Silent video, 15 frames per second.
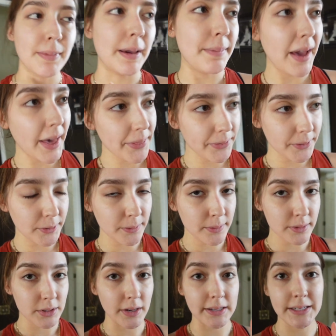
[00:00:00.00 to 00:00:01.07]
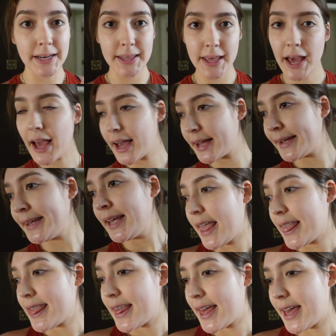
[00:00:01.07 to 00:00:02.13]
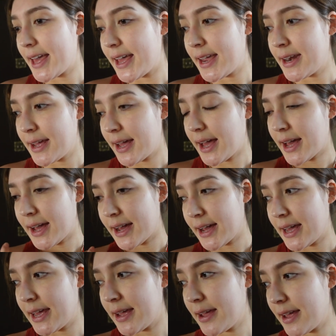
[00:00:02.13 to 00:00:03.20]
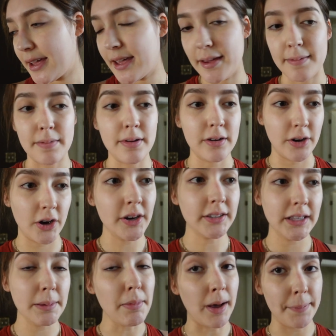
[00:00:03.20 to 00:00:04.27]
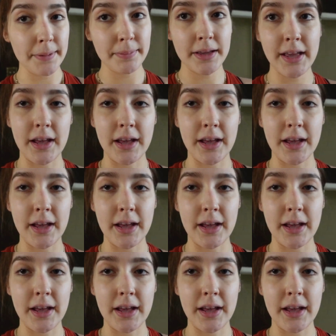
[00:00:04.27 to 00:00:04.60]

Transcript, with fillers: my bathroom, so I did that. And then I am currently mopping my